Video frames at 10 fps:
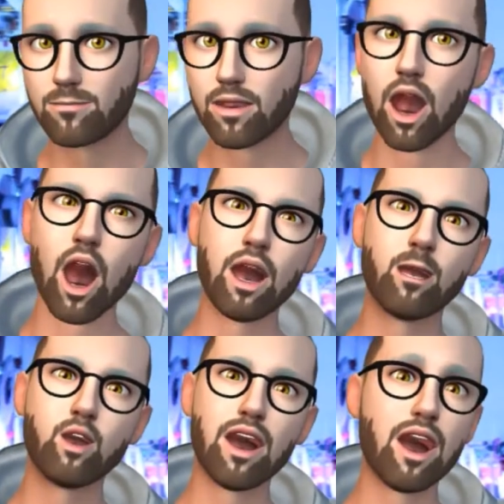Uh,
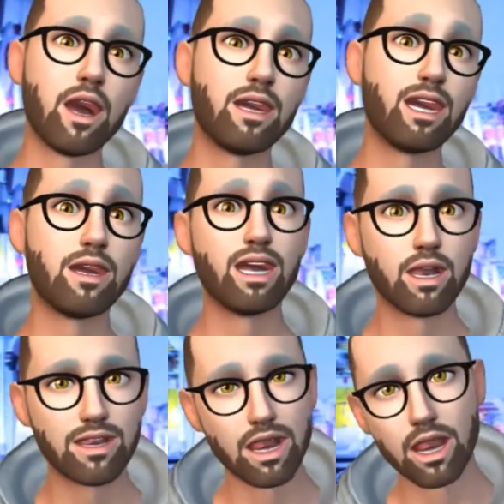throughout its
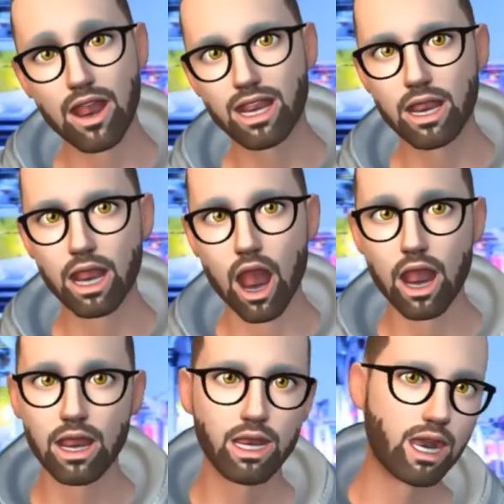history,
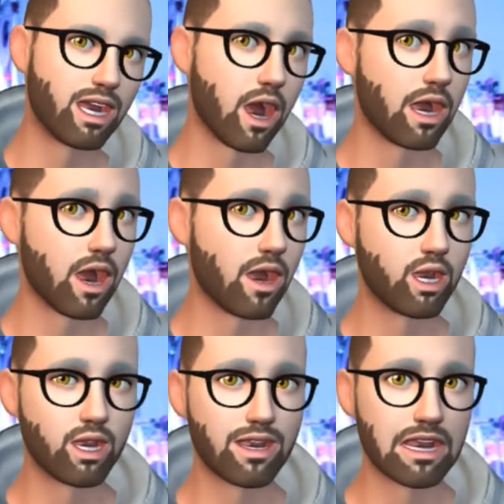Tesla, just like
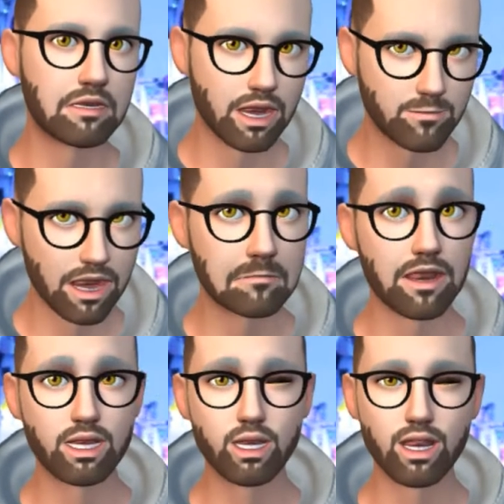other three D printer
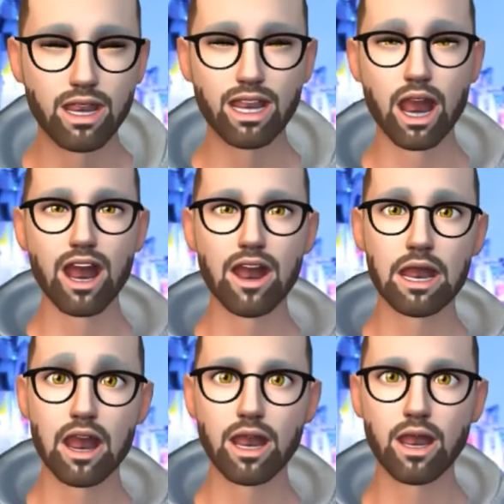manufacturers, have
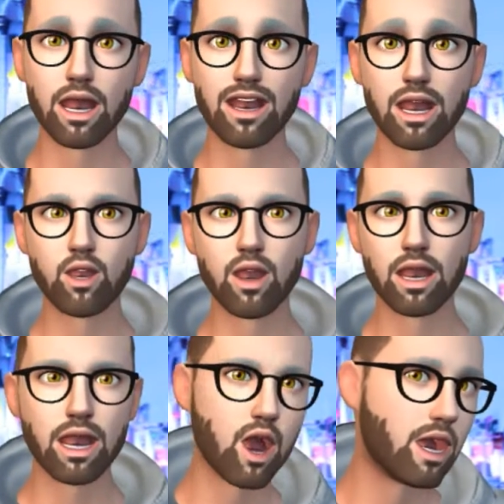had to deal with
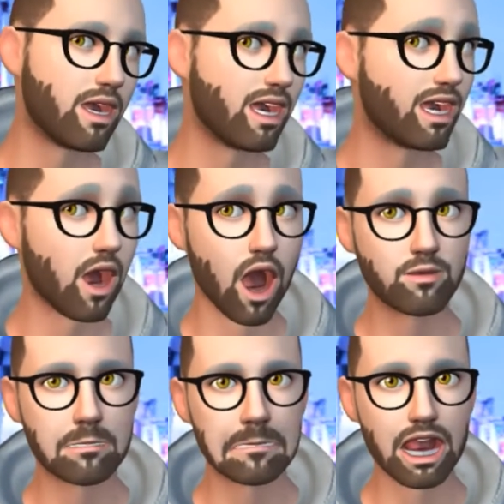clones uh,
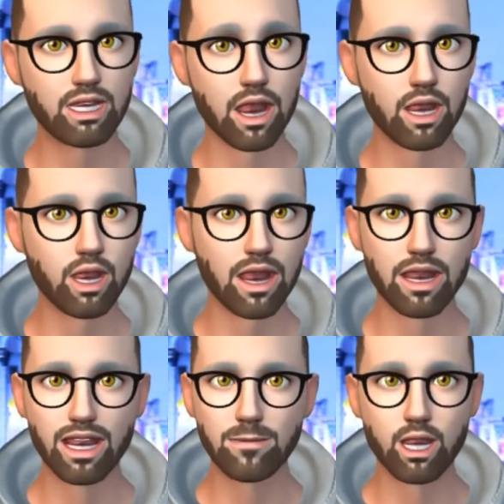from Asian
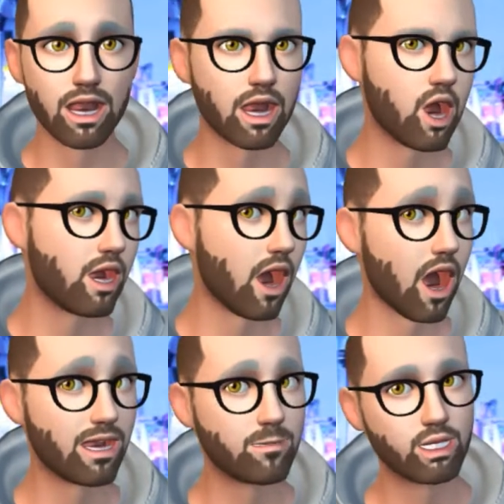markets, very
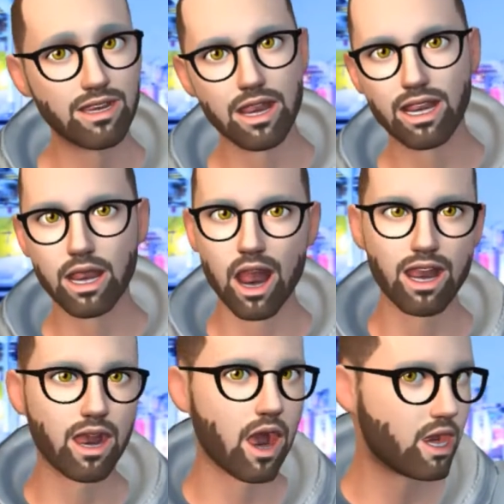low-cost machines that
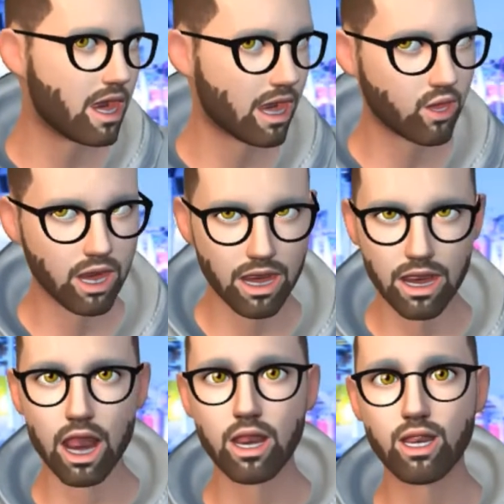cost one hundred to two hundred
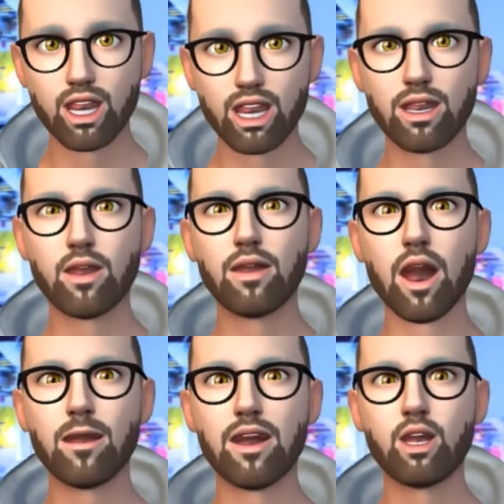dollars.
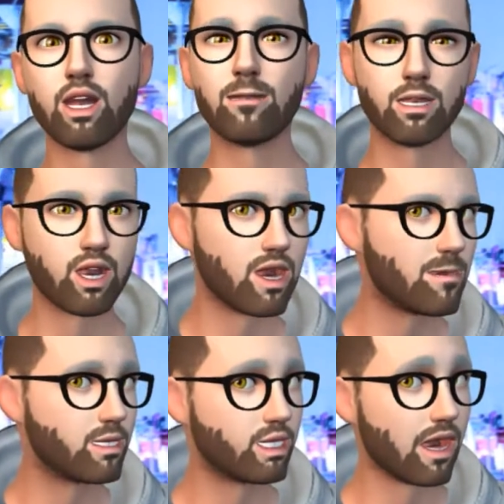Uh, whereas
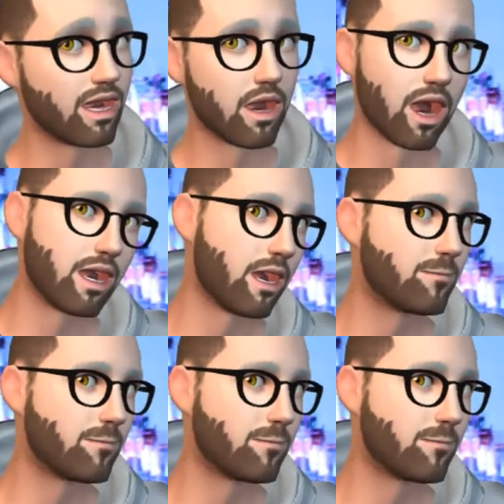Prusa's machines cost a